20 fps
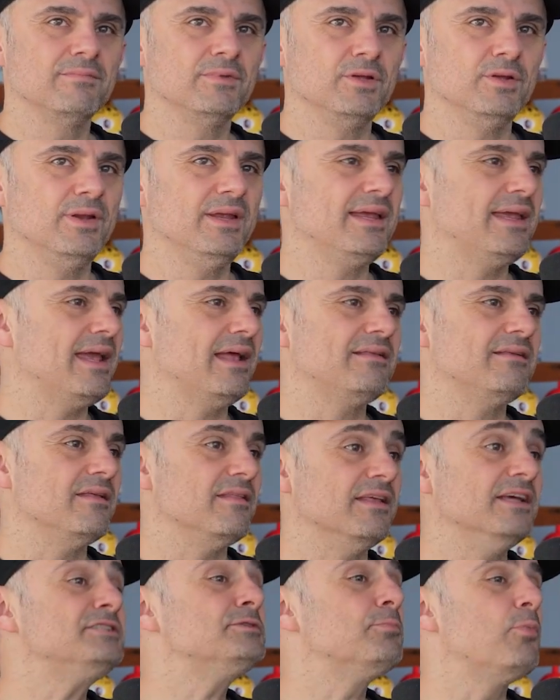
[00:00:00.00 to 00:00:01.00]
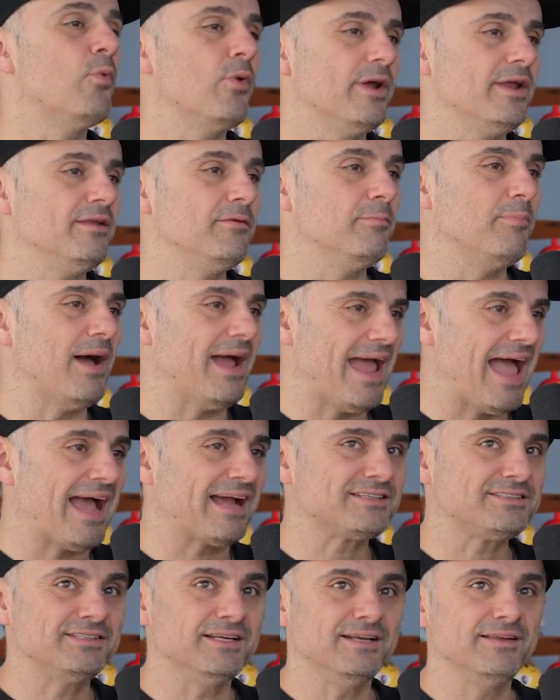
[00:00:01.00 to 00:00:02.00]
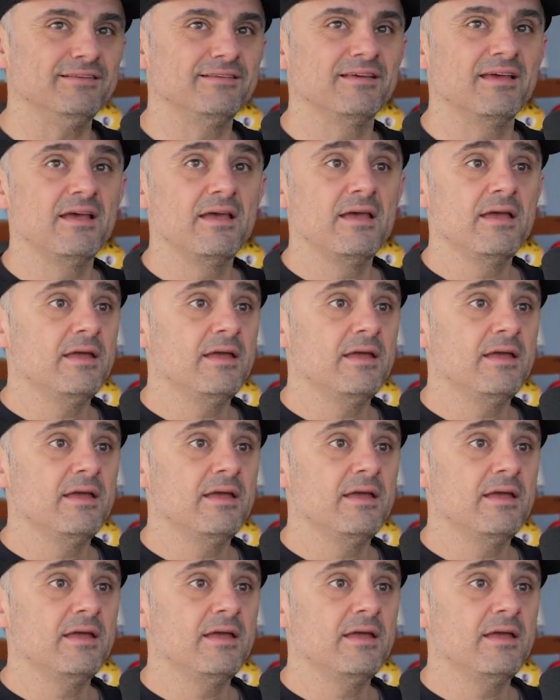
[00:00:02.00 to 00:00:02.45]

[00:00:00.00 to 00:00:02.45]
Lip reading: you didn't get to this point by accident.